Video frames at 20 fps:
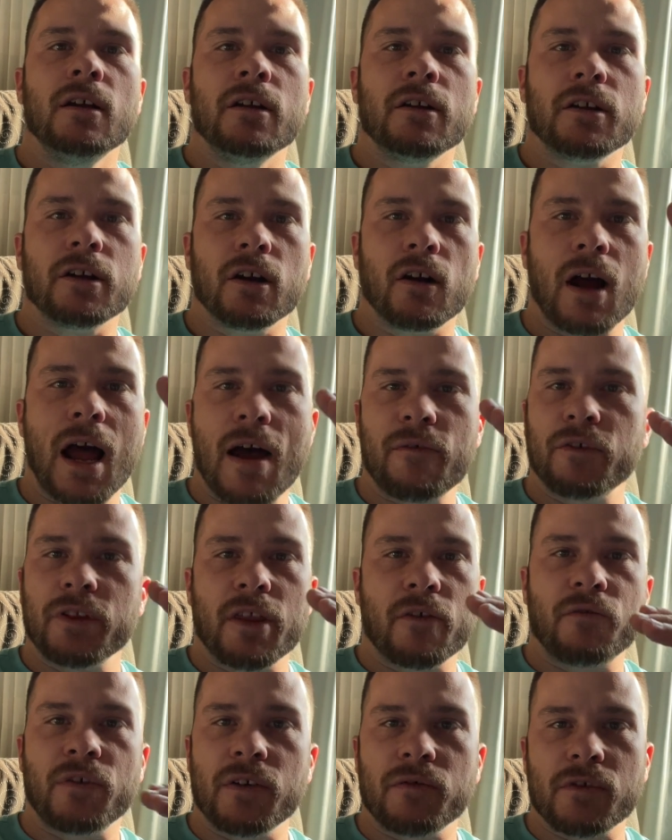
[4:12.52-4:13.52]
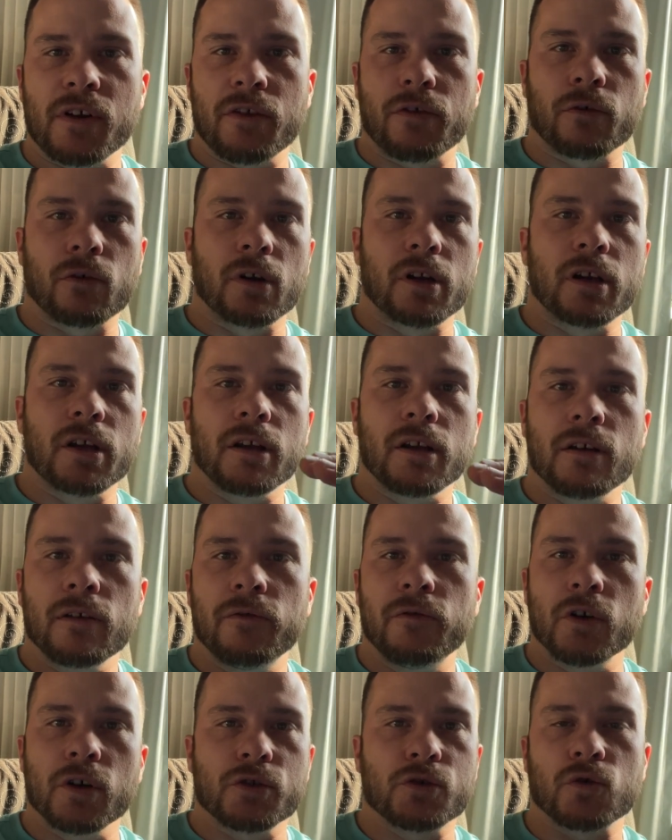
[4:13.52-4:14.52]
you know, having the 53
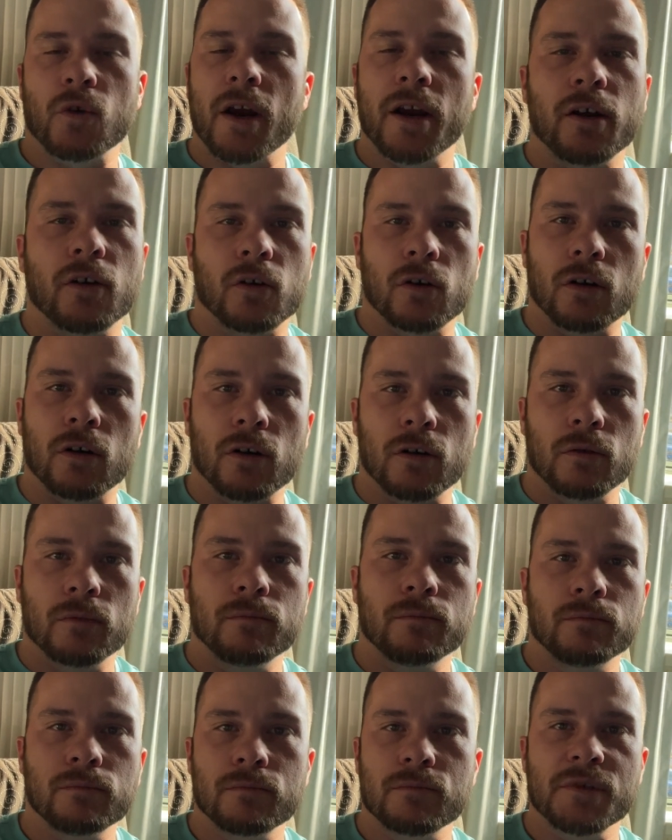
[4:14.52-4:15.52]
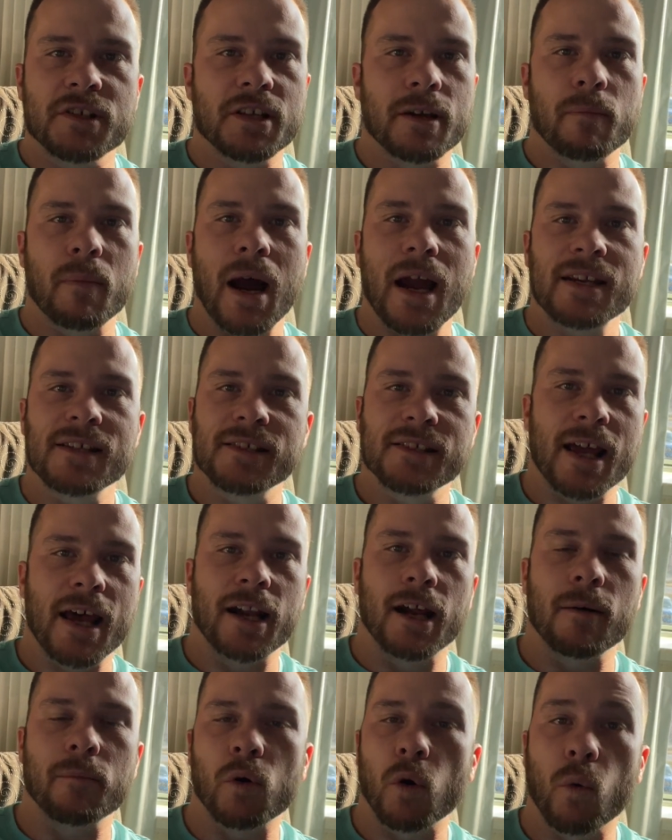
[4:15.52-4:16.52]
foot trailer semi
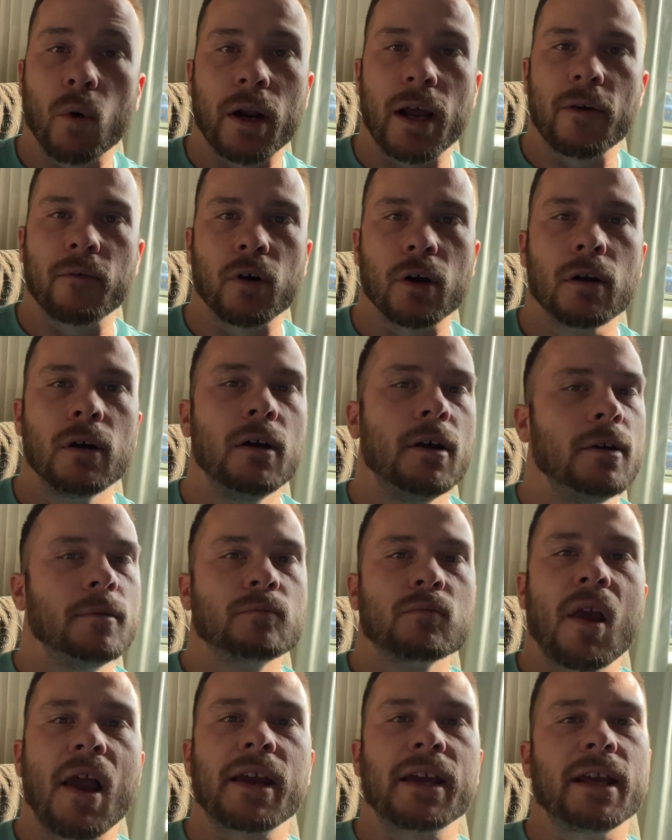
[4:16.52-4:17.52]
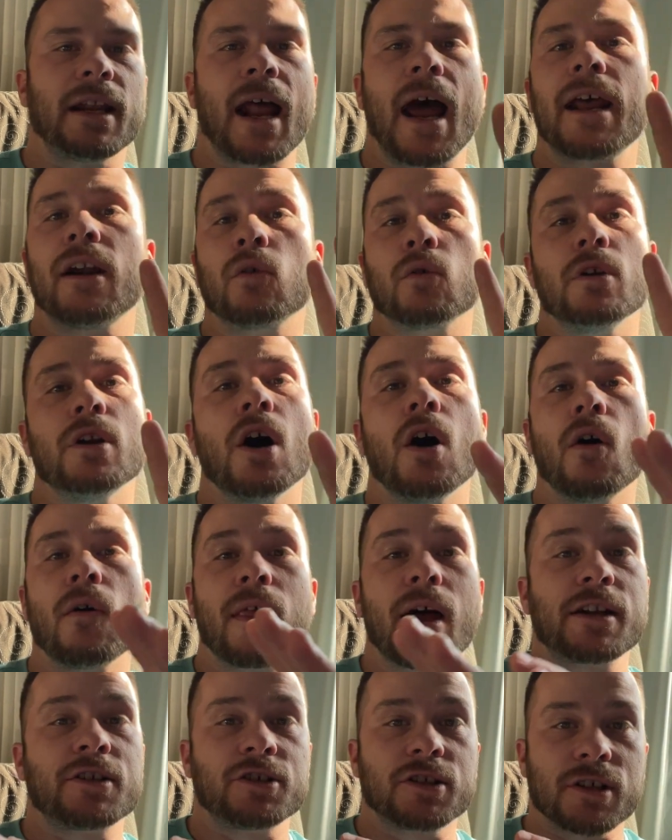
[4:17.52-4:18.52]
setup or whatever. Again, I don't know.
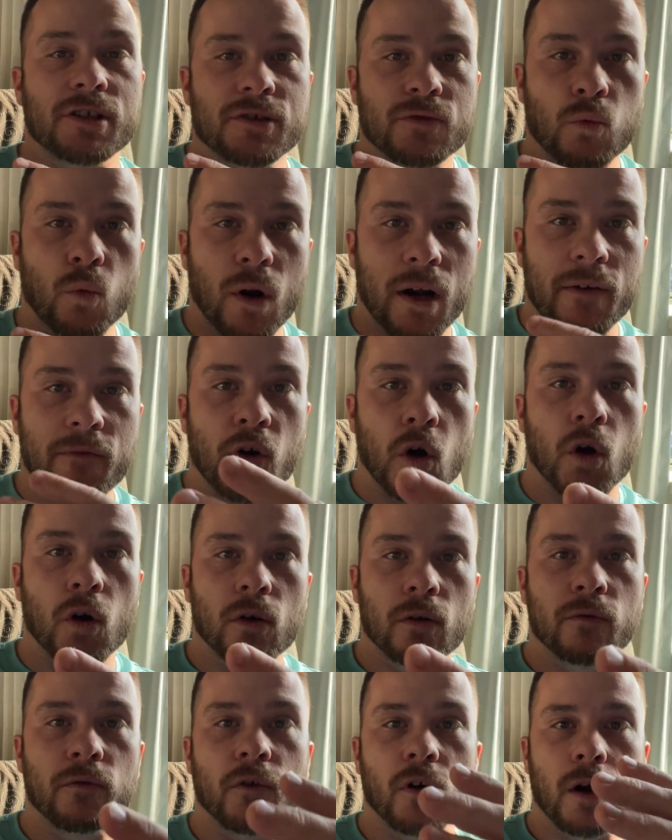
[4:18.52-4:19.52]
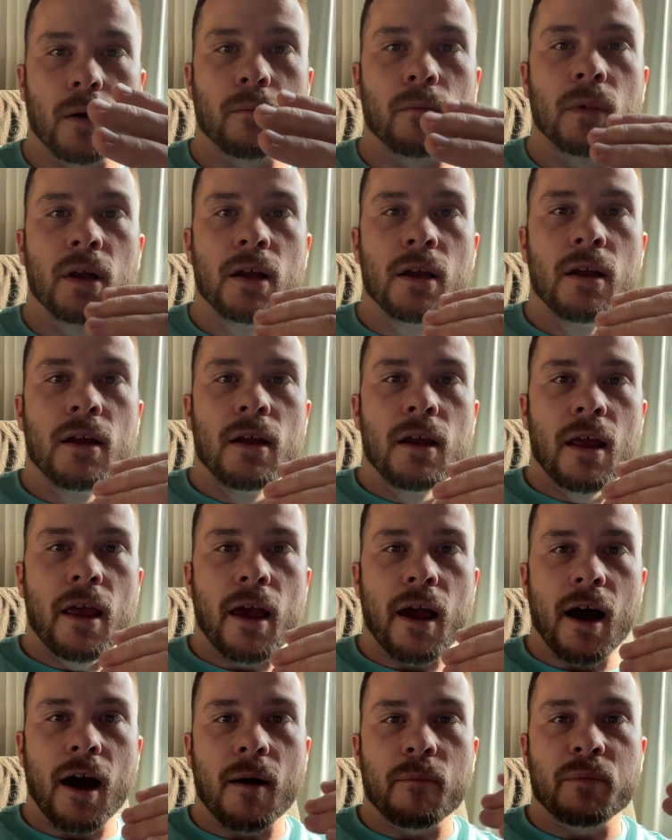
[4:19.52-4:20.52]
That's just what I've heard from
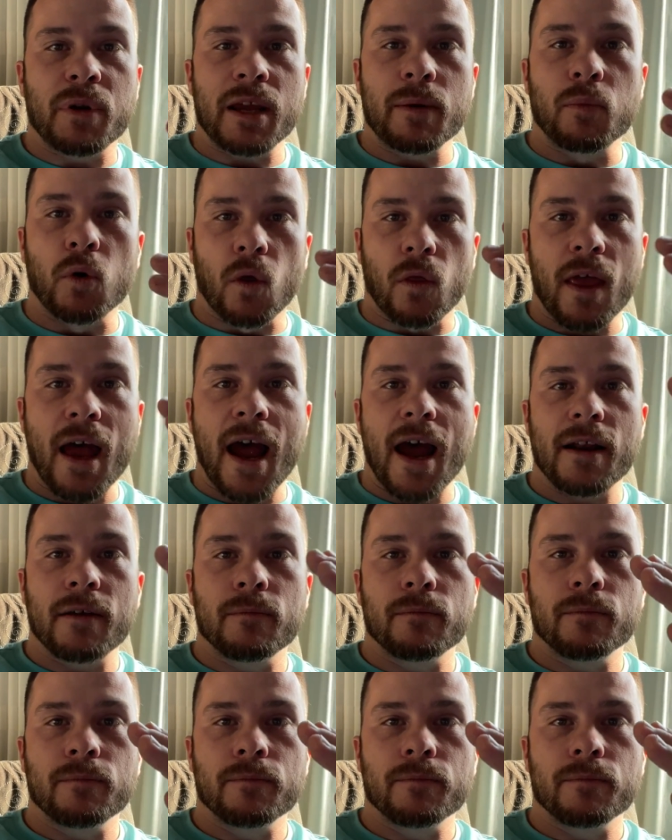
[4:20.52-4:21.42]
uh, people that